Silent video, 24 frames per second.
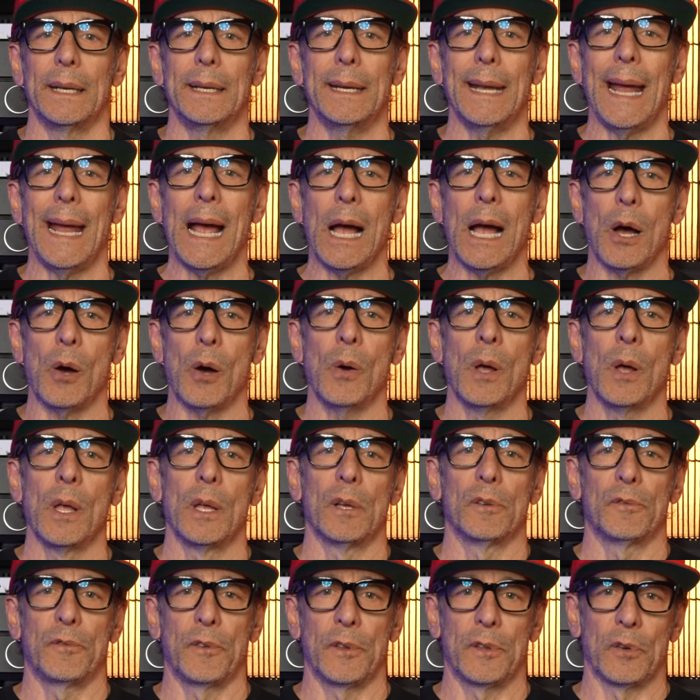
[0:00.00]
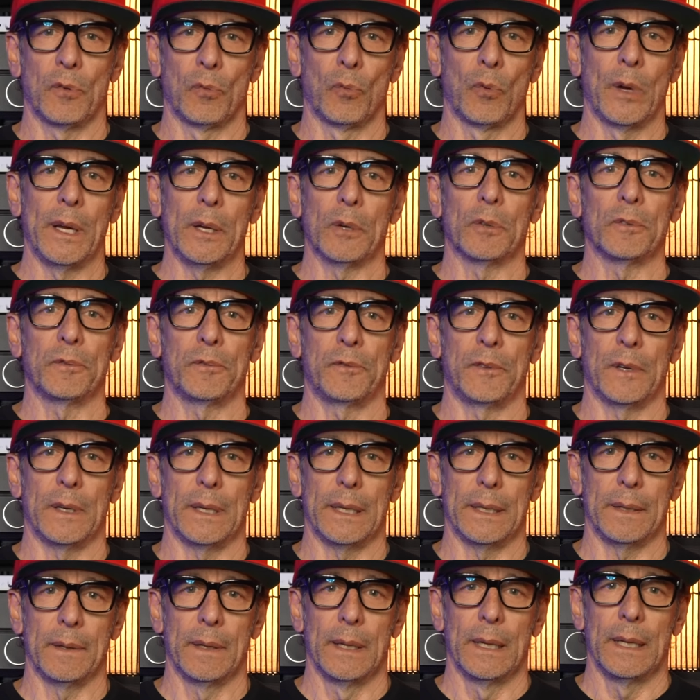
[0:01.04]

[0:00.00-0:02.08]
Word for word: Now for the real fun.